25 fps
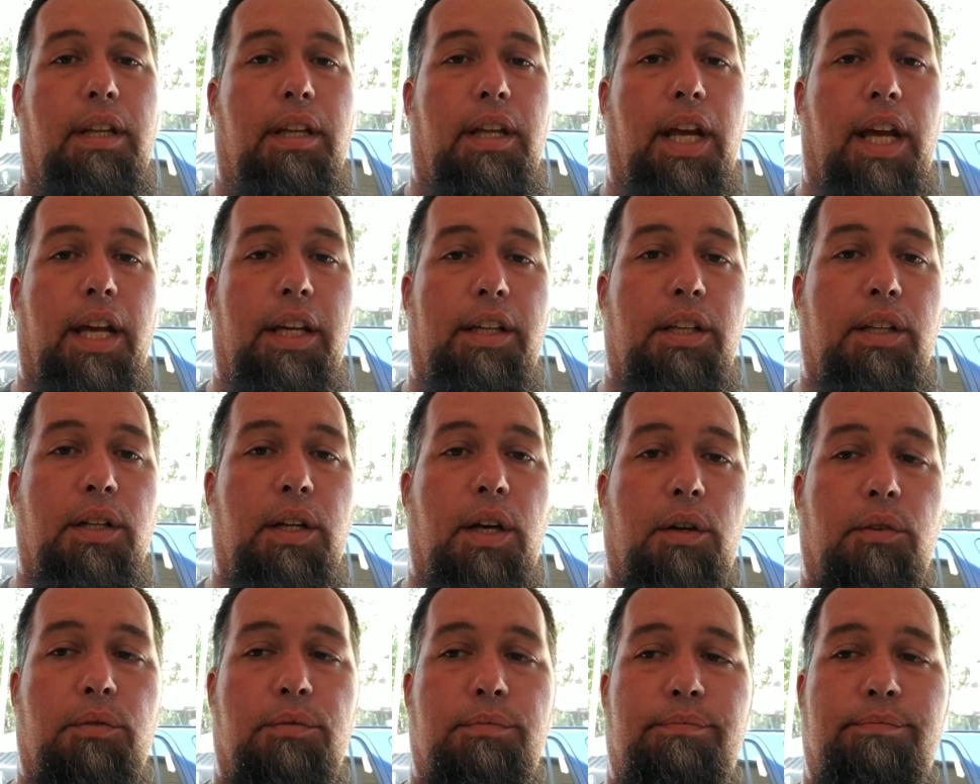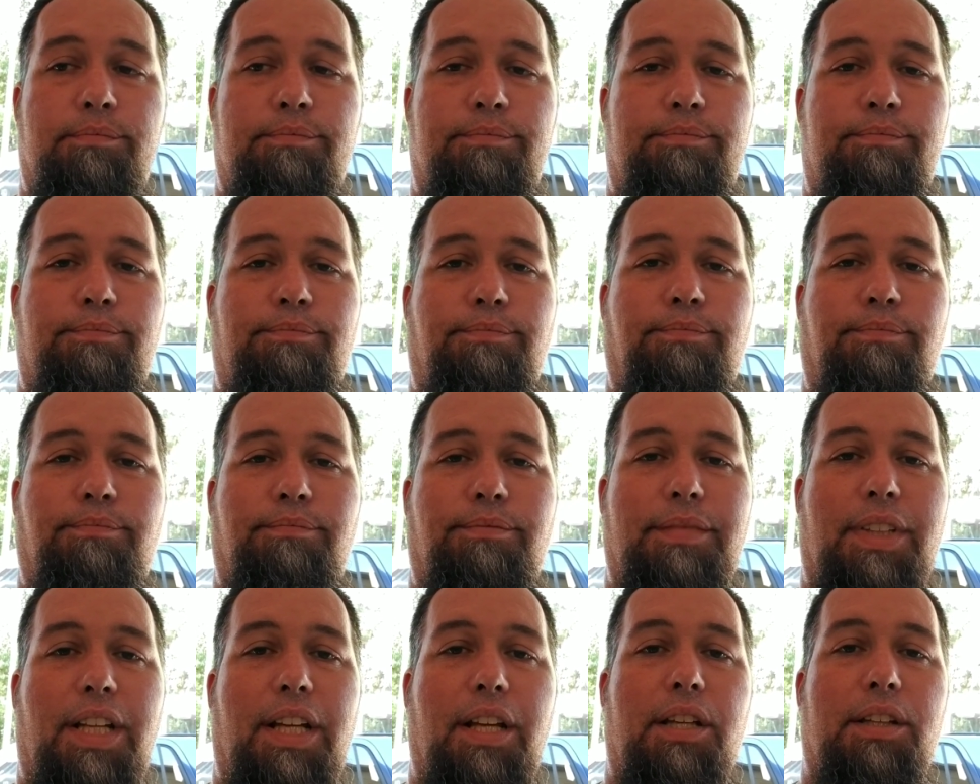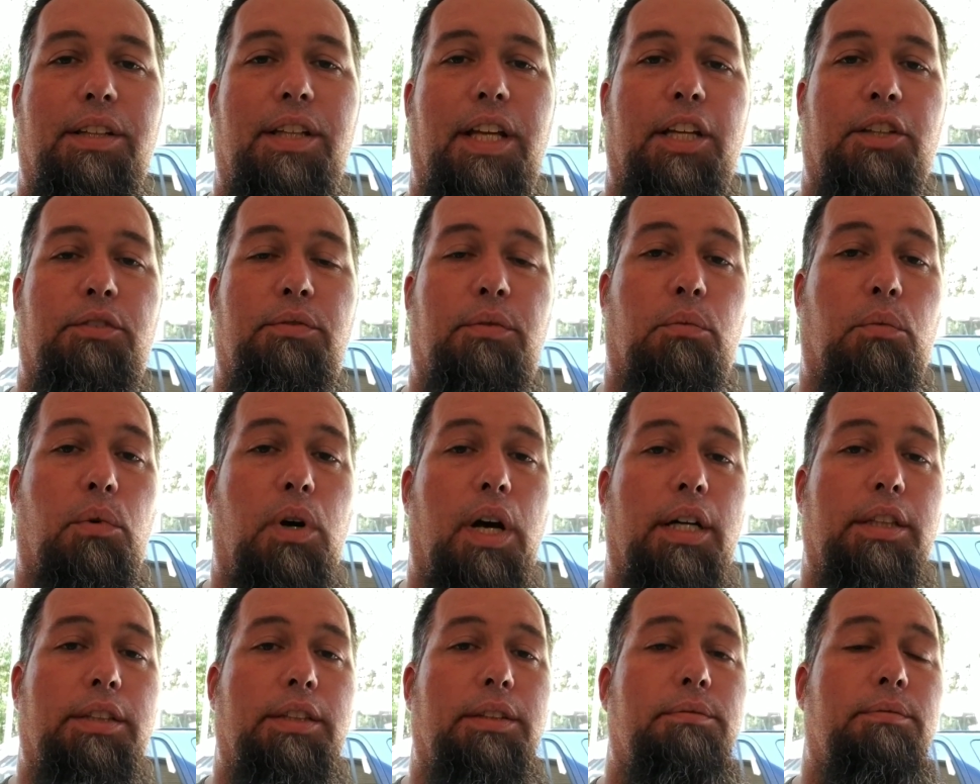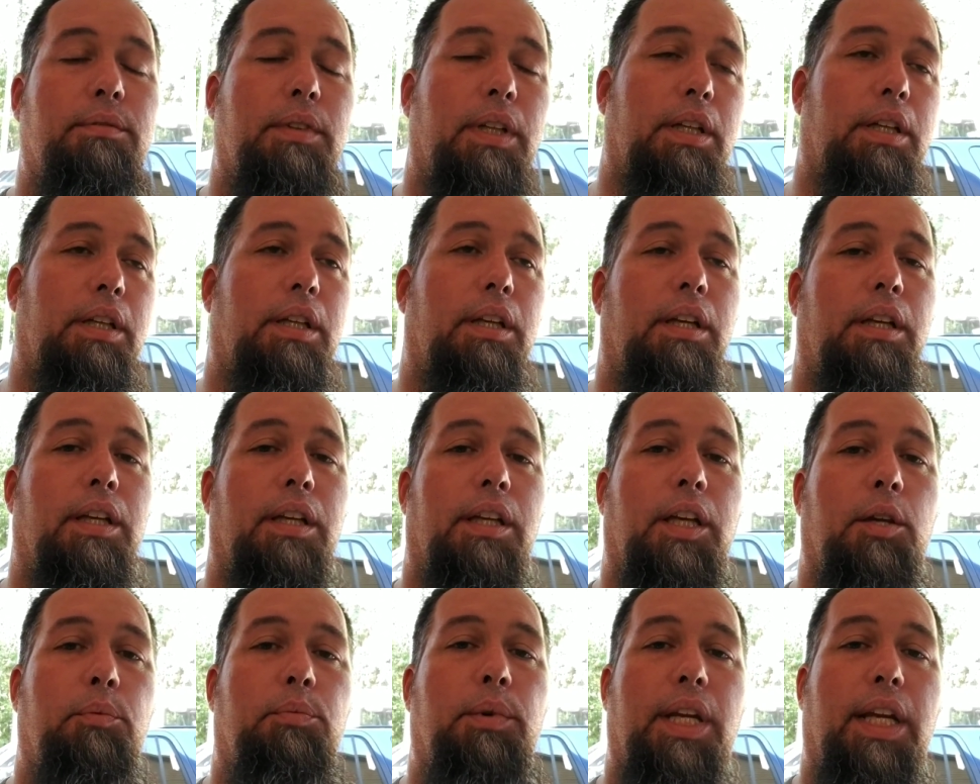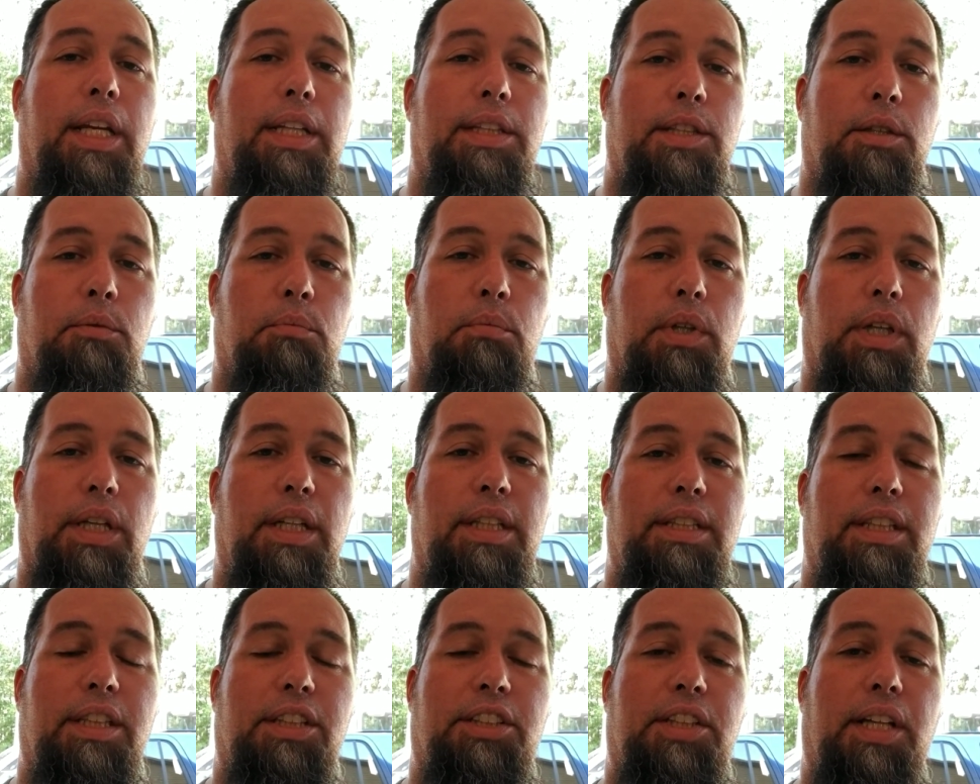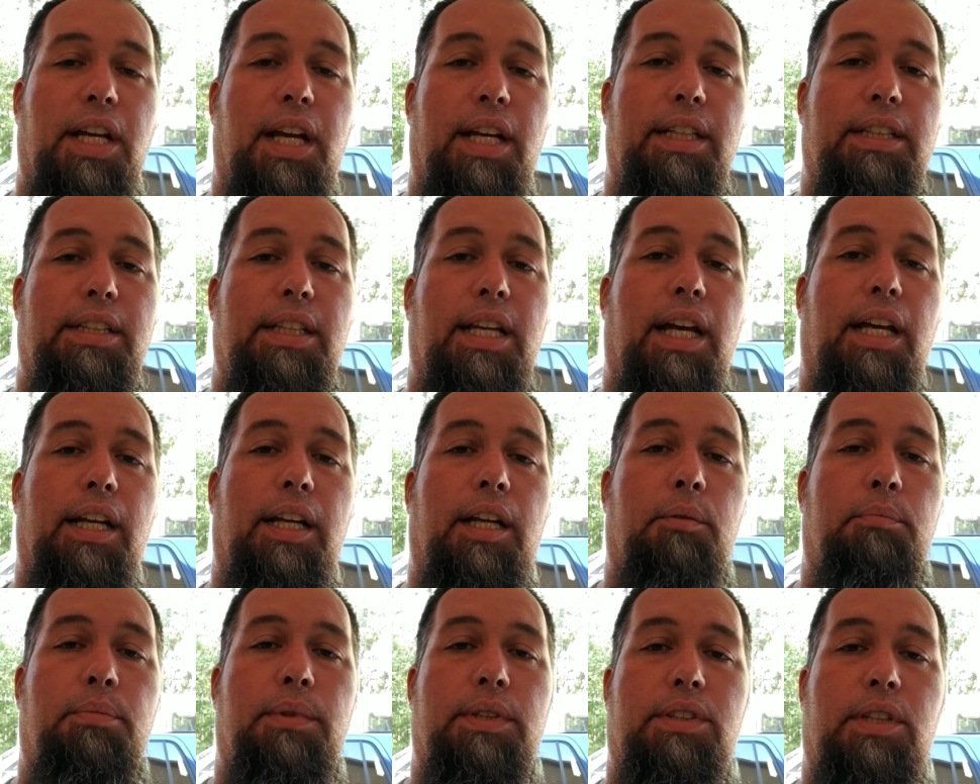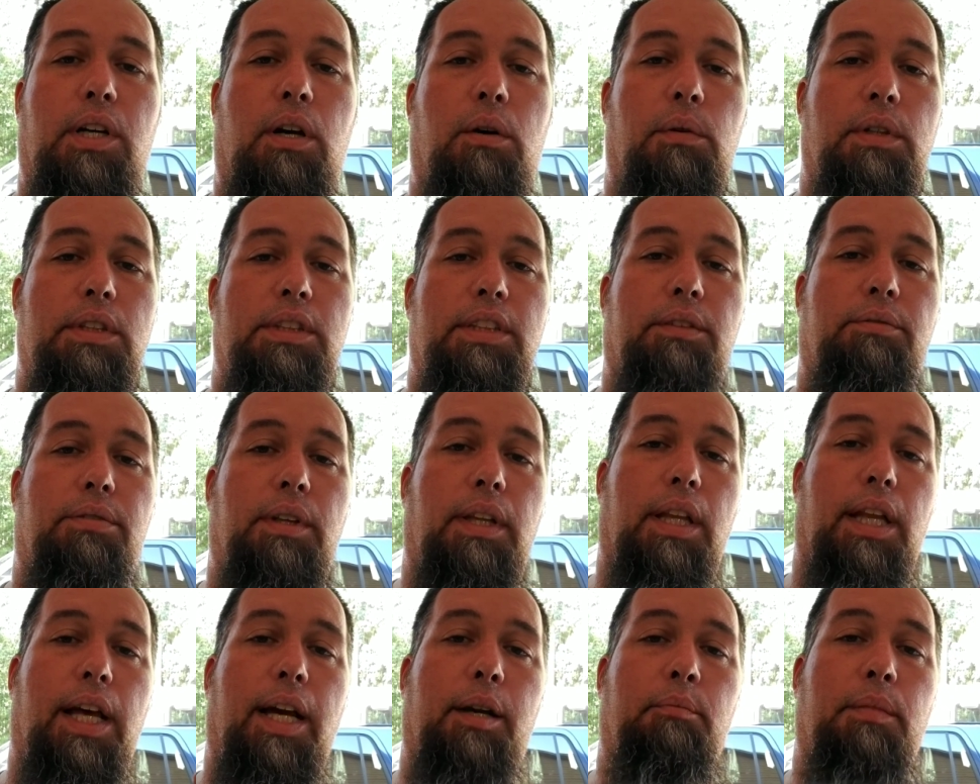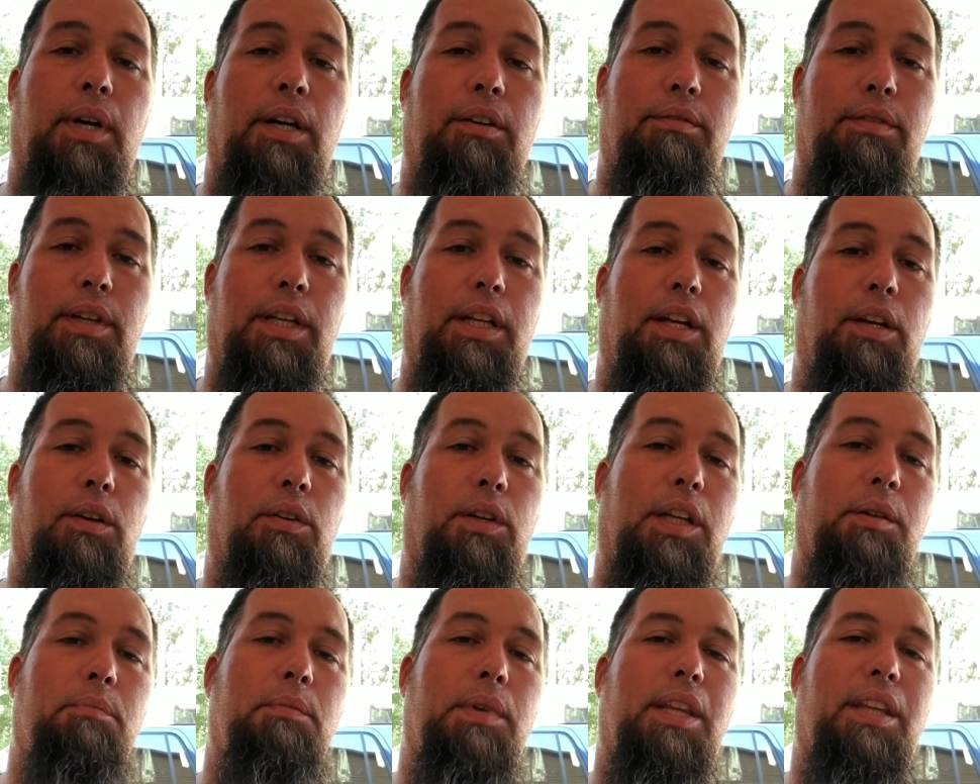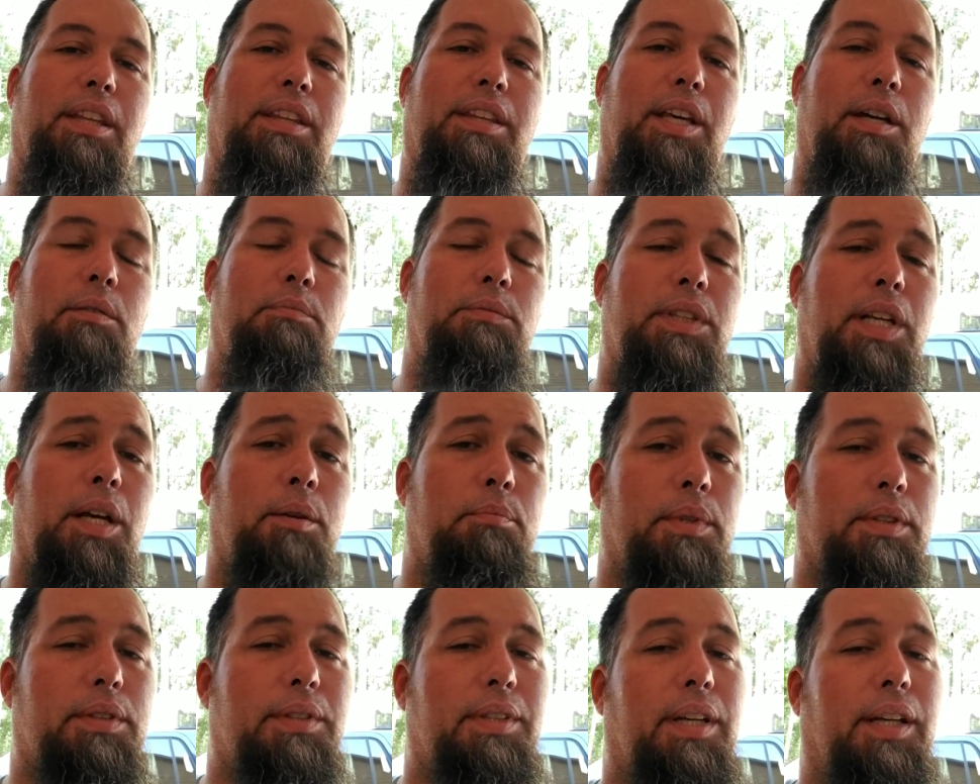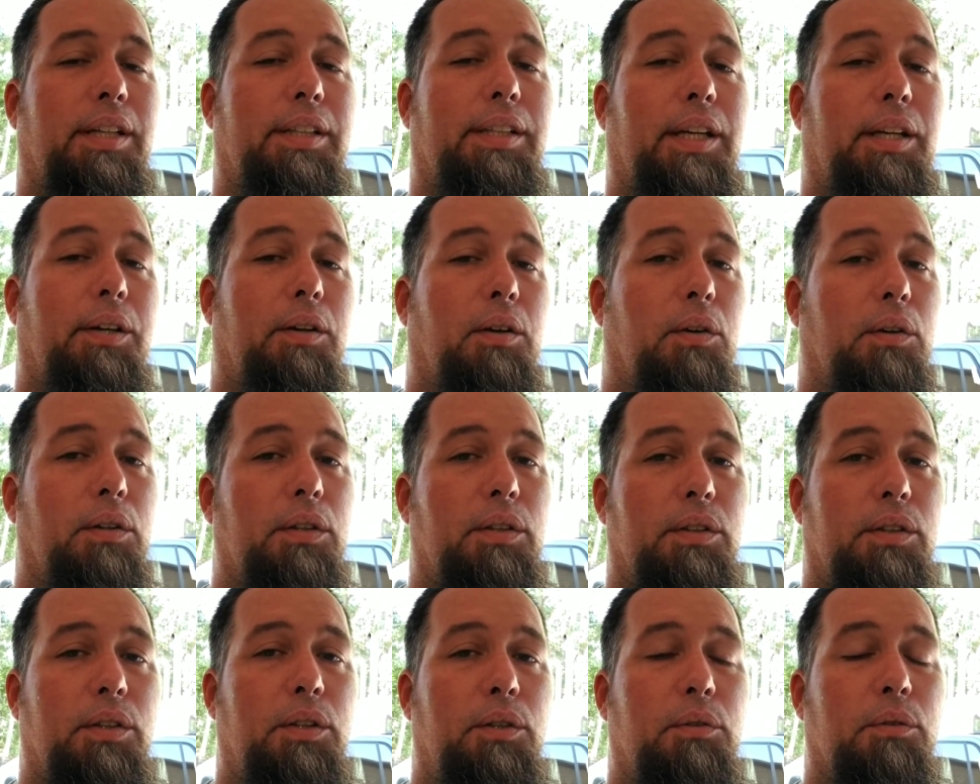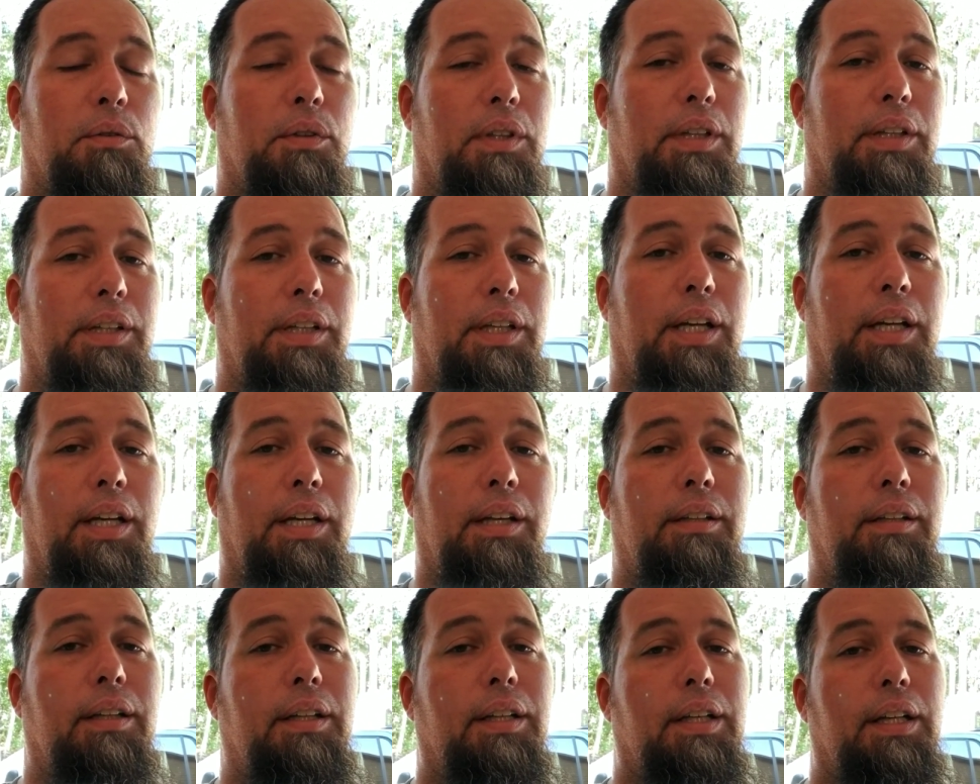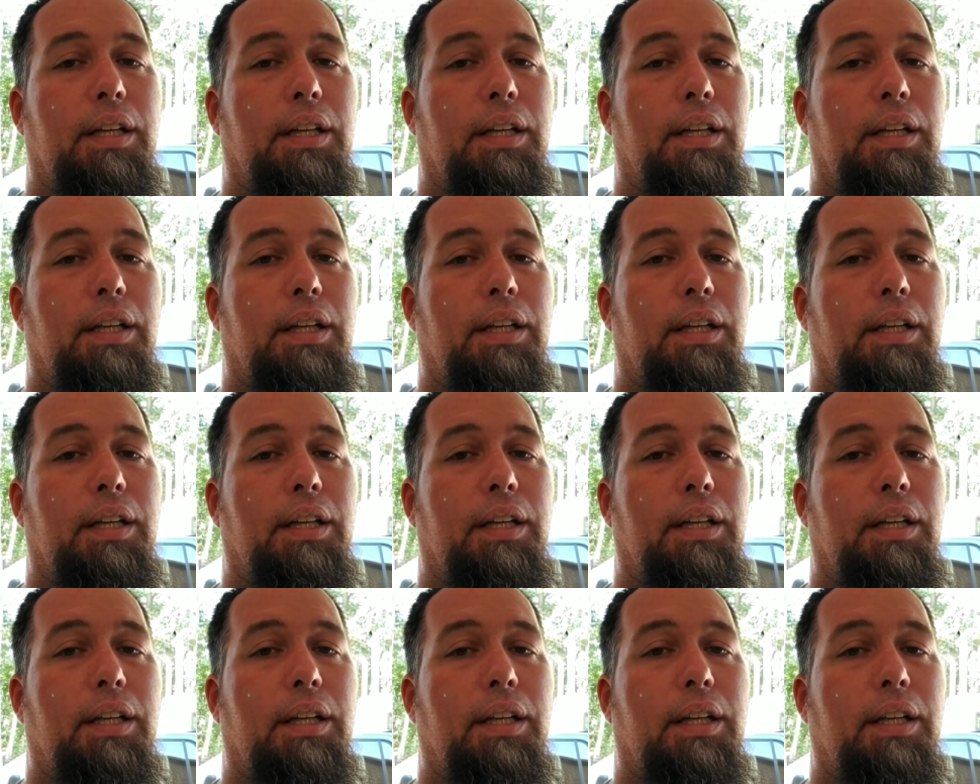Now you know. Thanks for watching. Keeping these in the breeze and the shiny side up as always. If you like my video, give me the thumbs up. It's not that hard to do, really not.